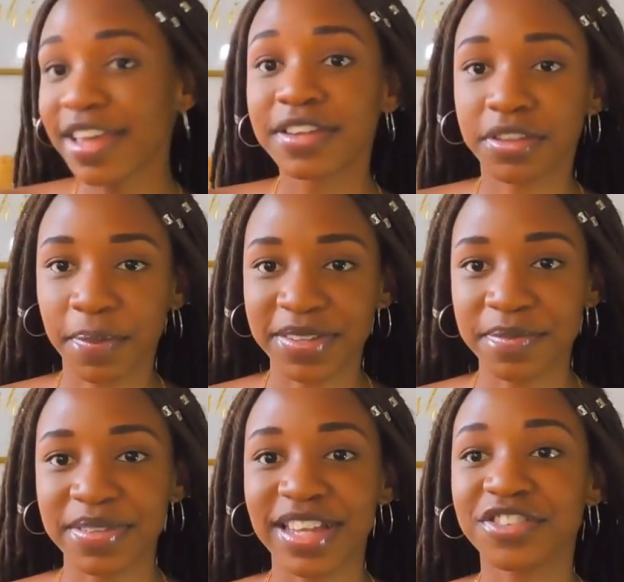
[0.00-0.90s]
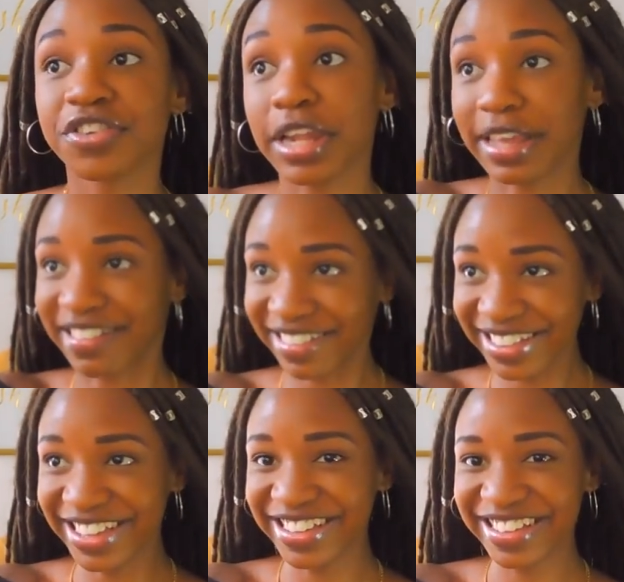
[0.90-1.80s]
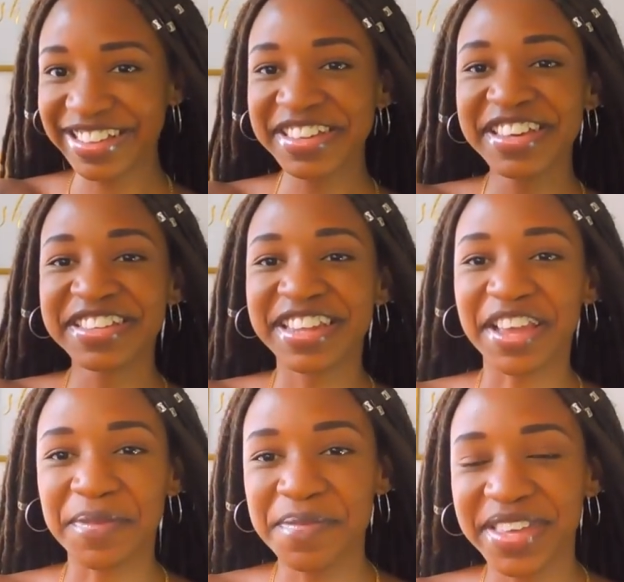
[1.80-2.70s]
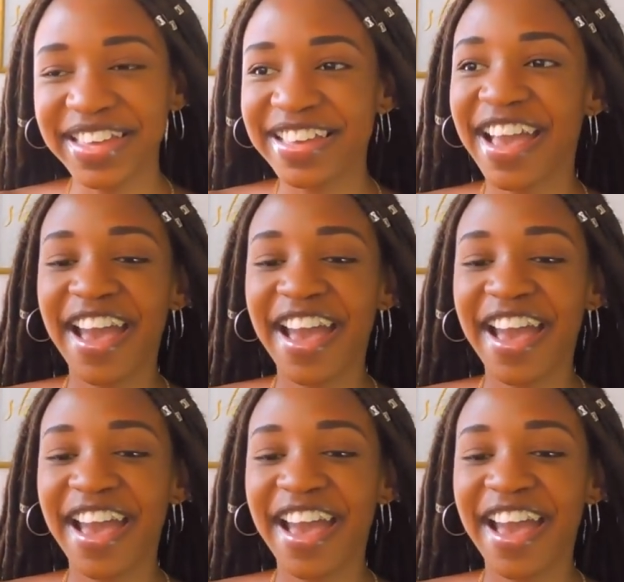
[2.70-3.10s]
not the person beside you. And you're like, like me?